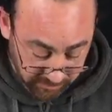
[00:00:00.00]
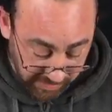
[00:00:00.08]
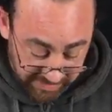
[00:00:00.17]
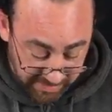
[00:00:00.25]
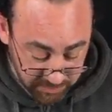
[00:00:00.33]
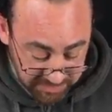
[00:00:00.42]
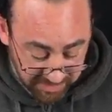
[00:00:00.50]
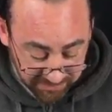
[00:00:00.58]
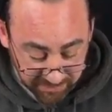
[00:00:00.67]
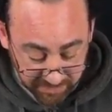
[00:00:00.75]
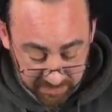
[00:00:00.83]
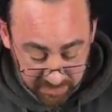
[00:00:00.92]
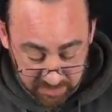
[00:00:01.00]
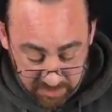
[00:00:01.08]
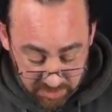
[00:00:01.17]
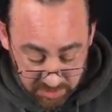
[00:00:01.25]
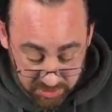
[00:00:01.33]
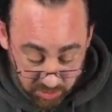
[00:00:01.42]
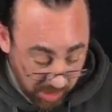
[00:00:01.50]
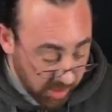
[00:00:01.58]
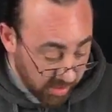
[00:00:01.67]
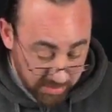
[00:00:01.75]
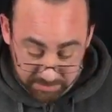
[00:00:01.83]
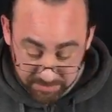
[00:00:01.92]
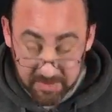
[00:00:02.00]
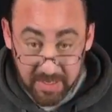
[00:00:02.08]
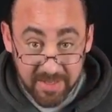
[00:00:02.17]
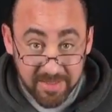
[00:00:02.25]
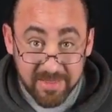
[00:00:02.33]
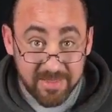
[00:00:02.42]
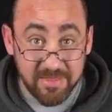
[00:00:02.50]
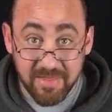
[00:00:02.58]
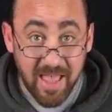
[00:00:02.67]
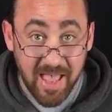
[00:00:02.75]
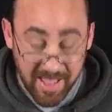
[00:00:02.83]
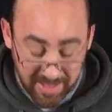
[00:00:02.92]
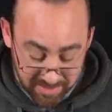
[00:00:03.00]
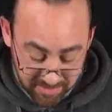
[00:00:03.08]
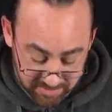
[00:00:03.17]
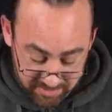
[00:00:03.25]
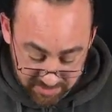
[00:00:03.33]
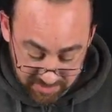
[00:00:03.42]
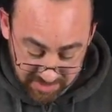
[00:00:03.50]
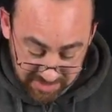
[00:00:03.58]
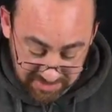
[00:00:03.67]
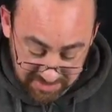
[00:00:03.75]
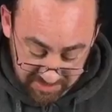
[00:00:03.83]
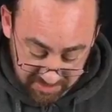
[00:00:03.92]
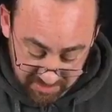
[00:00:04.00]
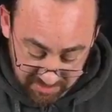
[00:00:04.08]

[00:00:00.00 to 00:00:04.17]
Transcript: and that was nothing. So that is